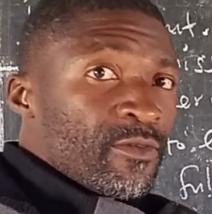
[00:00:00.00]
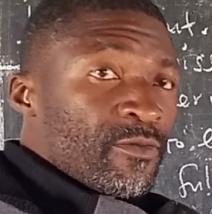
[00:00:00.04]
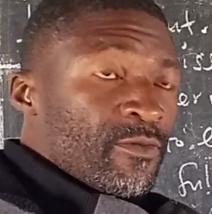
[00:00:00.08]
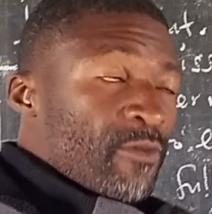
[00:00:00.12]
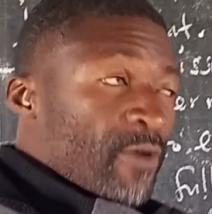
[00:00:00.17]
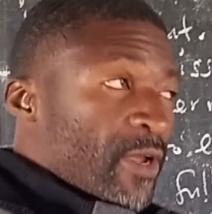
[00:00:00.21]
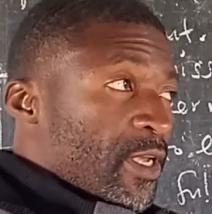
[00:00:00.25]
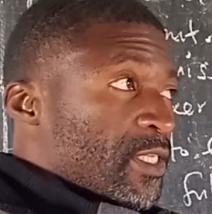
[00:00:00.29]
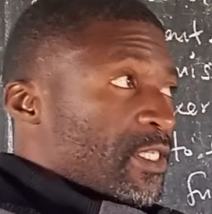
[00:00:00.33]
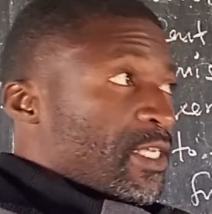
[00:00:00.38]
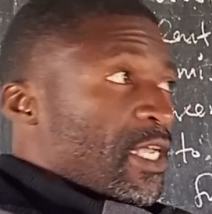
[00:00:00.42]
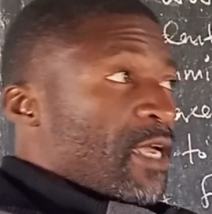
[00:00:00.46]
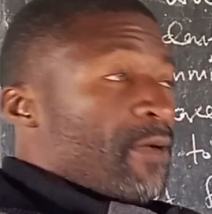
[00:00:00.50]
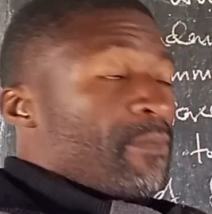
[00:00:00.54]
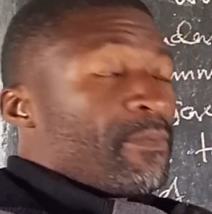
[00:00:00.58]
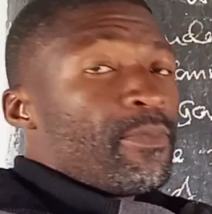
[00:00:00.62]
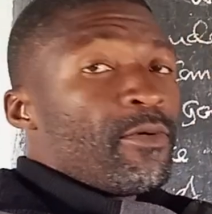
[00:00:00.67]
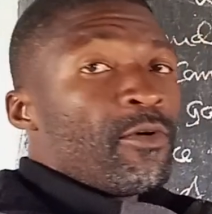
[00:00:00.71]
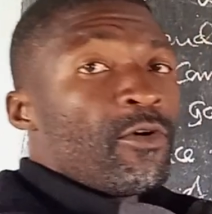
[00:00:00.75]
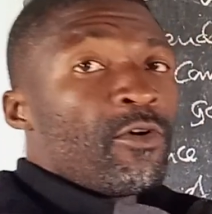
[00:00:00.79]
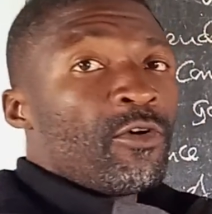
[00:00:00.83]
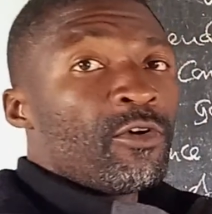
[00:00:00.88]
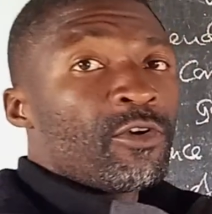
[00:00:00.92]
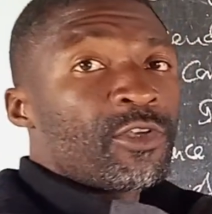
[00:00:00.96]
for
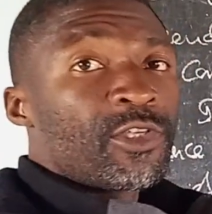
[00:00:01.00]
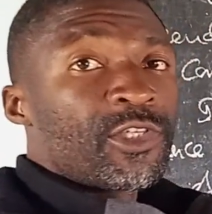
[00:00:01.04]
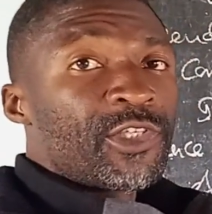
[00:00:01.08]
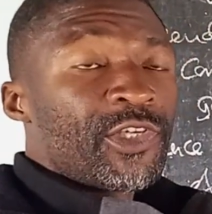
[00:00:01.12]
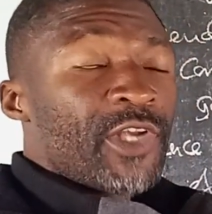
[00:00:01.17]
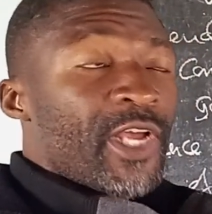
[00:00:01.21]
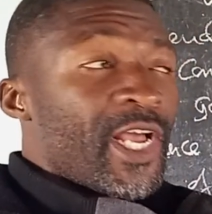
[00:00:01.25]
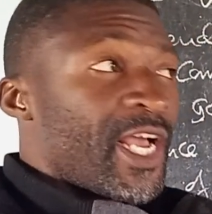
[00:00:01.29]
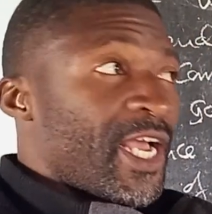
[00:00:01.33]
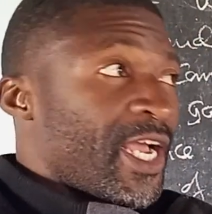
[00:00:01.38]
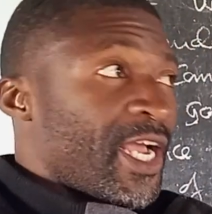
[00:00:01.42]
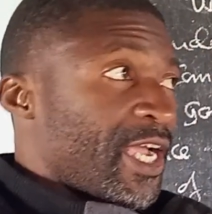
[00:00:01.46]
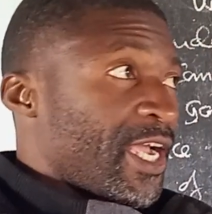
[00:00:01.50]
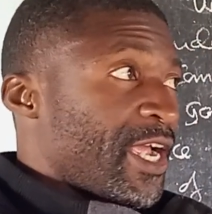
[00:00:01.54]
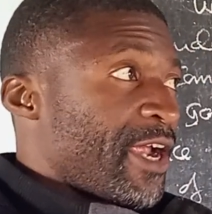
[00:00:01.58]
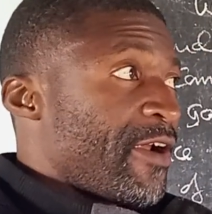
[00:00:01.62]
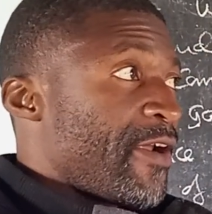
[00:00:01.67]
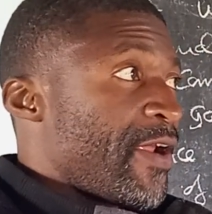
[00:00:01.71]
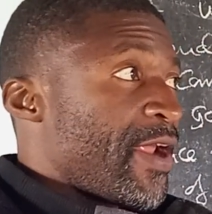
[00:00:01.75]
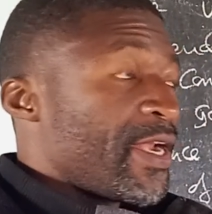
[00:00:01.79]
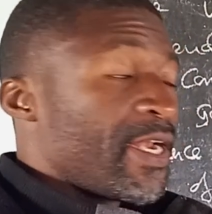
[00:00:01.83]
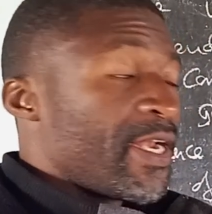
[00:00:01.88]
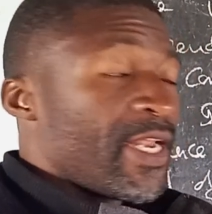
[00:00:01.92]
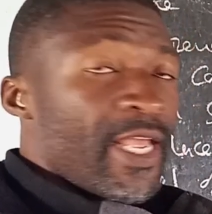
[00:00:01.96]
example,
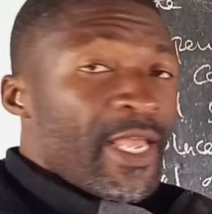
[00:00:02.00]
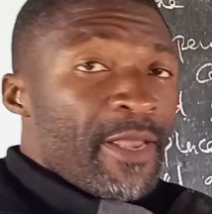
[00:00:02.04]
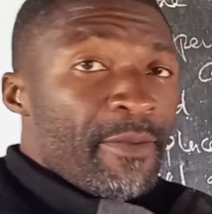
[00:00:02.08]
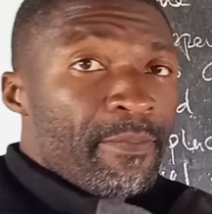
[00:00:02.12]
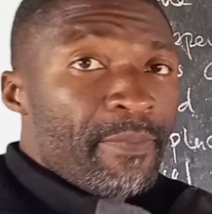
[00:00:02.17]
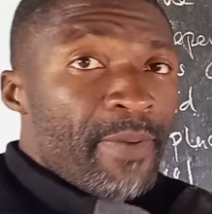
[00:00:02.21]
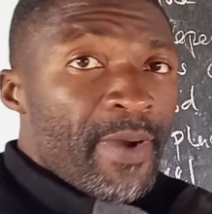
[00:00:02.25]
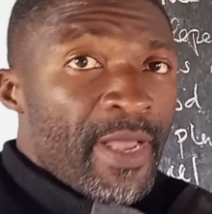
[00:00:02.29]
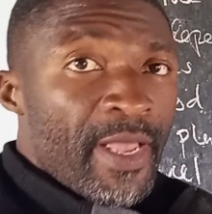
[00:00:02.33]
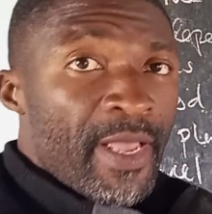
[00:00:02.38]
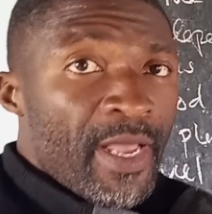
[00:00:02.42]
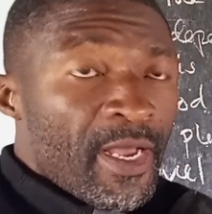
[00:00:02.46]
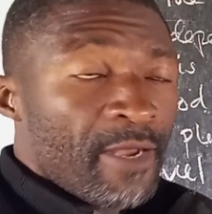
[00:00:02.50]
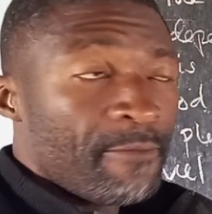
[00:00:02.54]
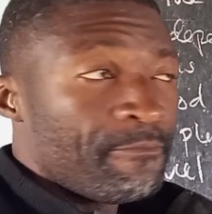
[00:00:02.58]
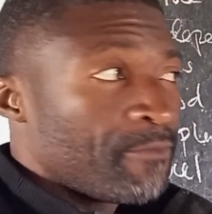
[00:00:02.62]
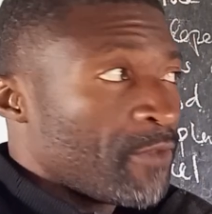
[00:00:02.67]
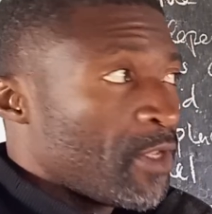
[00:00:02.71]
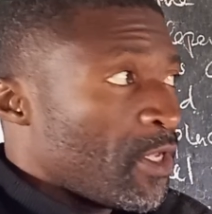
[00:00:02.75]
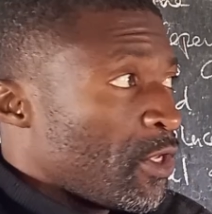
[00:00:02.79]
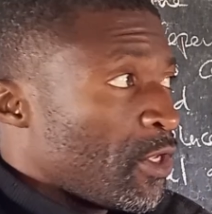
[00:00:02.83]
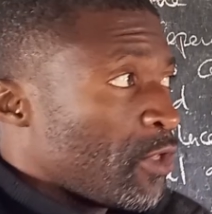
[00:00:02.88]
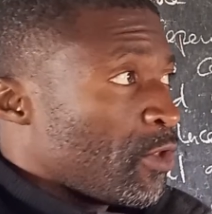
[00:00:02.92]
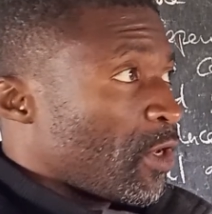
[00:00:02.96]
Austria-Hungarian Empire,
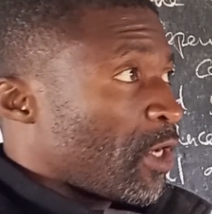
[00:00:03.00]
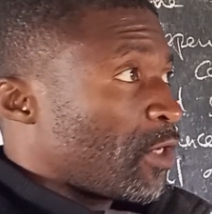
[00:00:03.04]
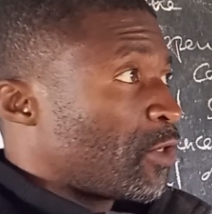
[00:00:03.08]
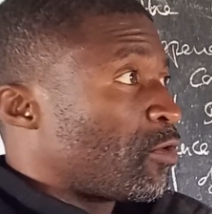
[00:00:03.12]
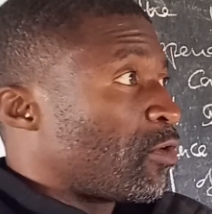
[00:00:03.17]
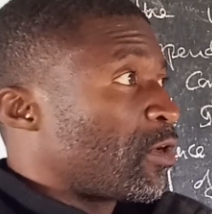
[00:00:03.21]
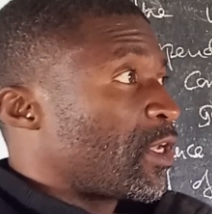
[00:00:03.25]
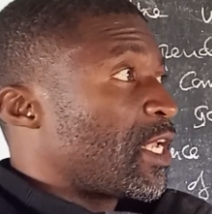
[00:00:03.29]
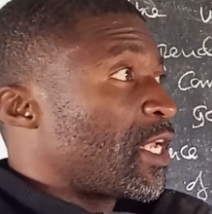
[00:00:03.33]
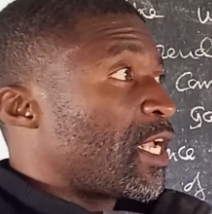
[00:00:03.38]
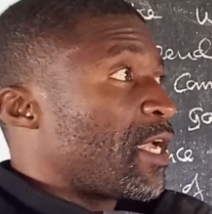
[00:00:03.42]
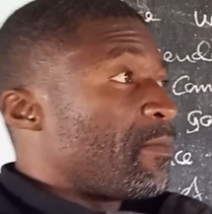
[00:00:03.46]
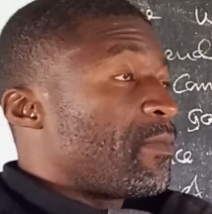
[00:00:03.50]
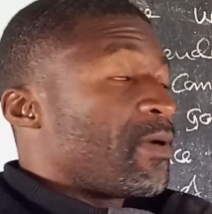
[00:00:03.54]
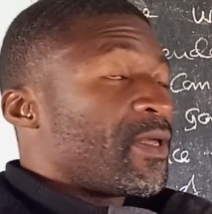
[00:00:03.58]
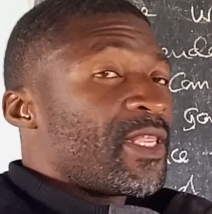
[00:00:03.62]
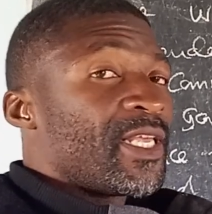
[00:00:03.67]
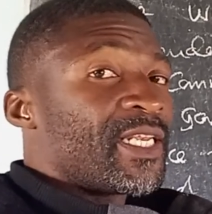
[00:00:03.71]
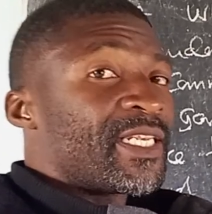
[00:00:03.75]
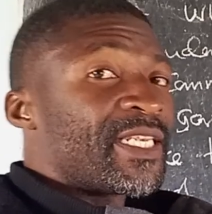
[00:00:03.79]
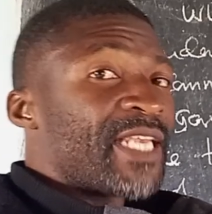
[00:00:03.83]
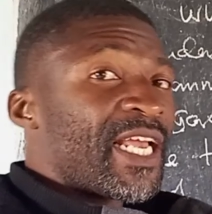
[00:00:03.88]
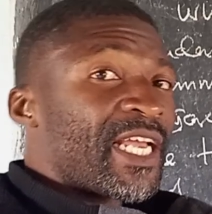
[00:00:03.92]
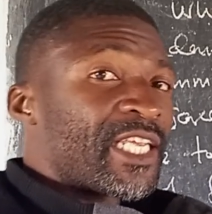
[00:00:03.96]
we are talking about
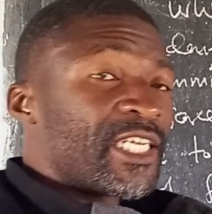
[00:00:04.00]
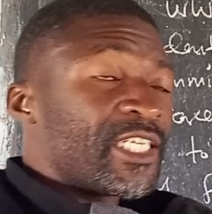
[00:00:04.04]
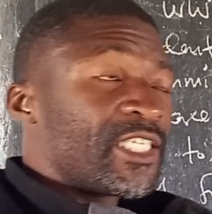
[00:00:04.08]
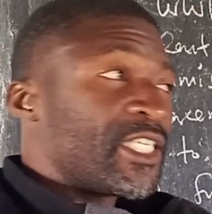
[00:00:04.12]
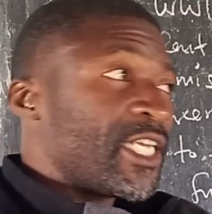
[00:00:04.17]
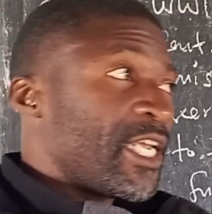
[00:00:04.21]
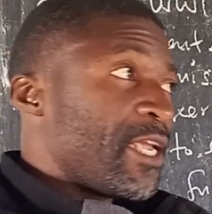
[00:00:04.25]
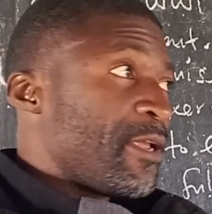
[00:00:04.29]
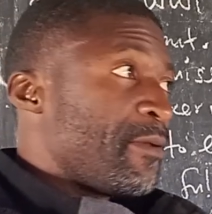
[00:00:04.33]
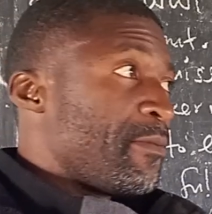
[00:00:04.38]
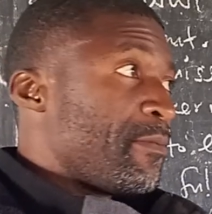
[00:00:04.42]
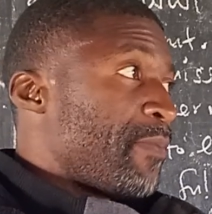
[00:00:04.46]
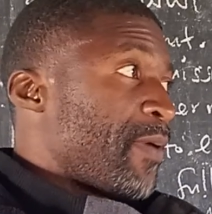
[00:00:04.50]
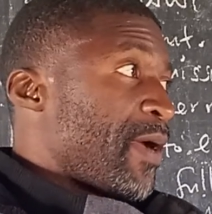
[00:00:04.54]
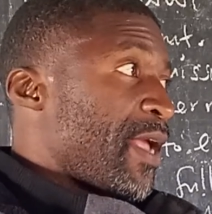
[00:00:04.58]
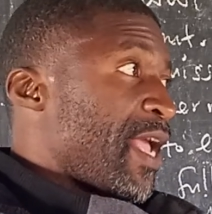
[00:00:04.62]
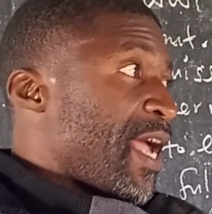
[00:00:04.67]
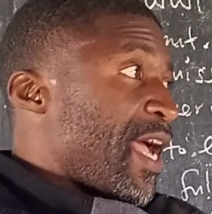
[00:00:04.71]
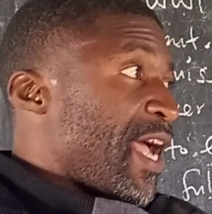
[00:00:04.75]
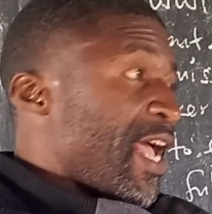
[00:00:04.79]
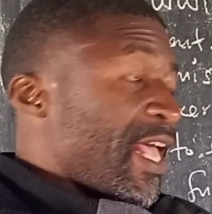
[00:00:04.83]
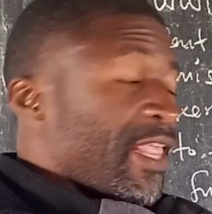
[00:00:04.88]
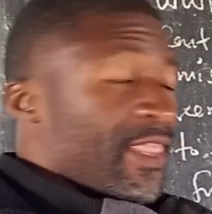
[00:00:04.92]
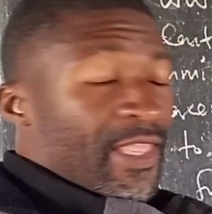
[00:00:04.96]
the Turkish
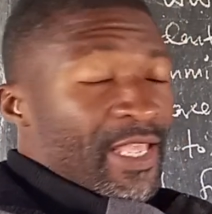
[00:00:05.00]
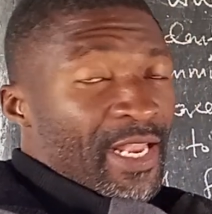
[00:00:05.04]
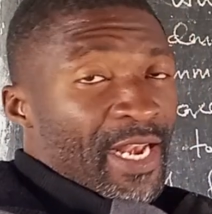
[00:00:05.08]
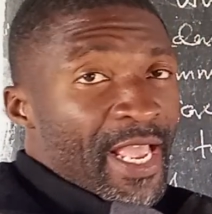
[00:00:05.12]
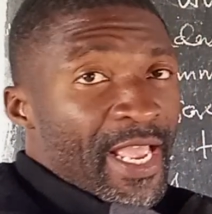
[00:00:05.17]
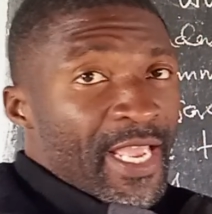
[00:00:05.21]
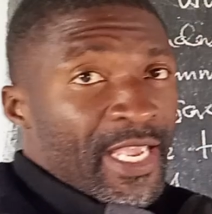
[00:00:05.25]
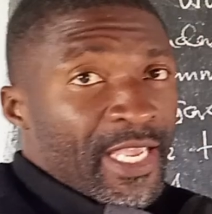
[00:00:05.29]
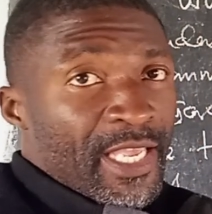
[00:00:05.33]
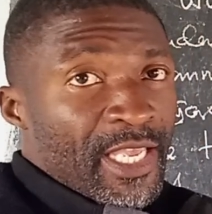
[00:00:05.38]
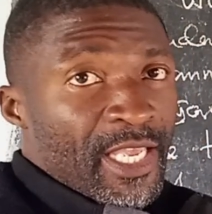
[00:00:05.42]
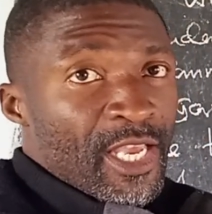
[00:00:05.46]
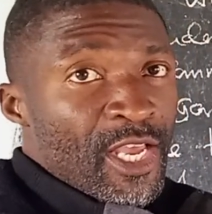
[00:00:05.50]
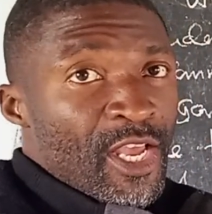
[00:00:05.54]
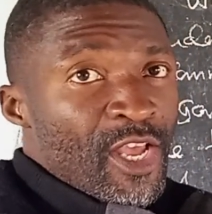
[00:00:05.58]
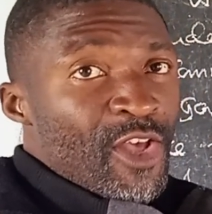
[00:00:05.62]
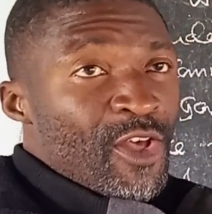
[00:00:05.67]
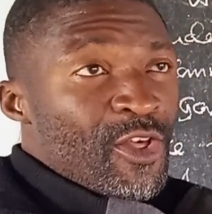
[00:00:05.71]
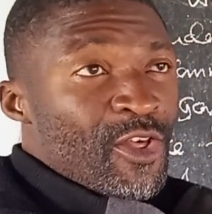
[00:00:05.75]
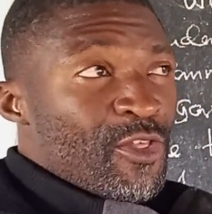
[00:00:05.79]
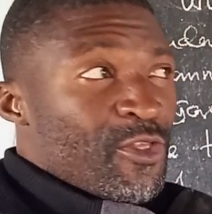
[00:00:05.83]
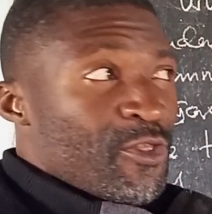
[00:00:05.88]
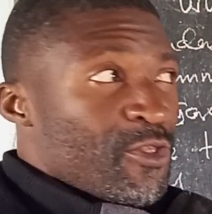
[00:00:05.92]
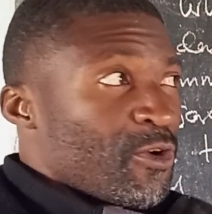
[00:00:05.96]
Empire and the like,
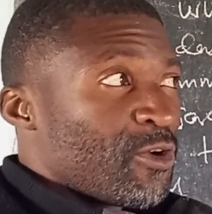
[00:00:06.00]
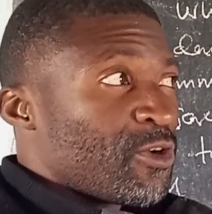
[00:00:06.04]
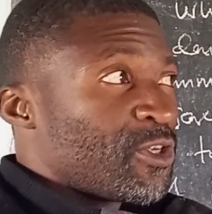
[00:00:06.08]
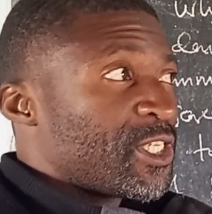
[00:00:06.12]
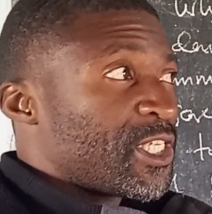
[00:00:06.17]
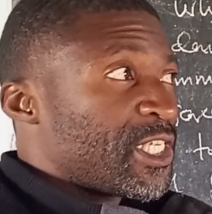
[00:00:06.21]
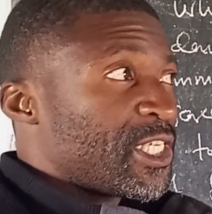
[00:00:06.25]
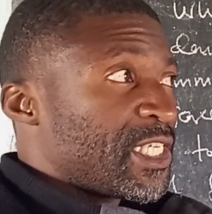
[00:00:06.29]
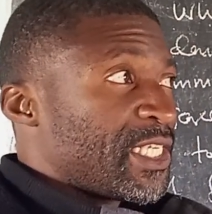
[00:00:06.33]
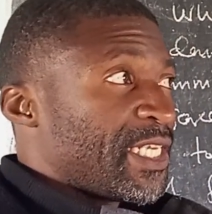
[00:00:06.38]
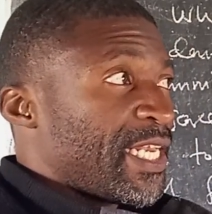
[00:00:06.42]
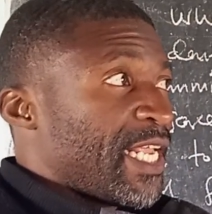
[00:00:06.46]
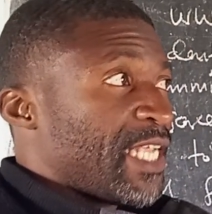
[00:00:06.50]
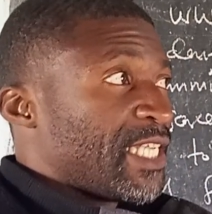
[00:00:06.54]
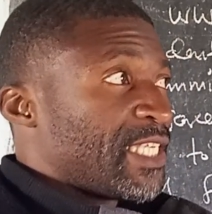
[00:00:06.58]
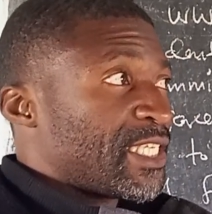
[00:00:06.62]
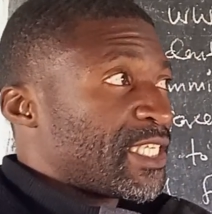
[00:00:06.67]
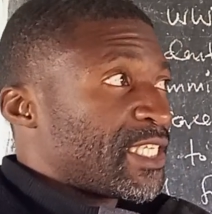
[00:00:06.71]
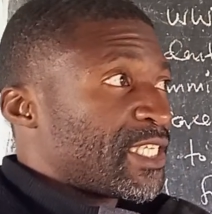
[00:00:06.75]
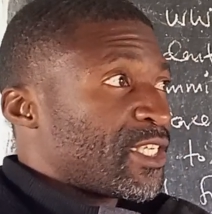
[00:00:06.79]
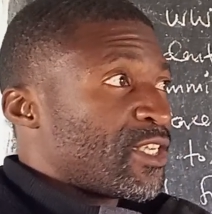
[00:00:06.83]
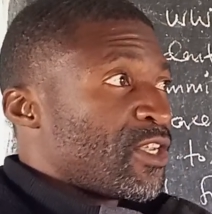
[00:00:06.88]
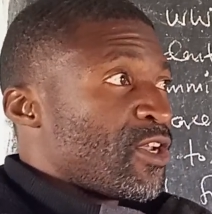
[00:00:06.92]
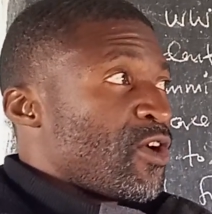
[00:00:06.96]
those
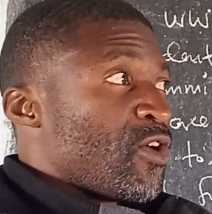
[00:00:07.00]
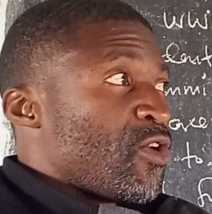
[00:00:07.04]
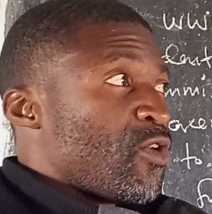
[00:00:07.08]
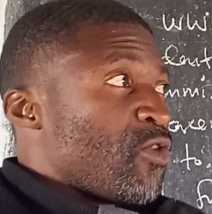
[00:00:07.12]
states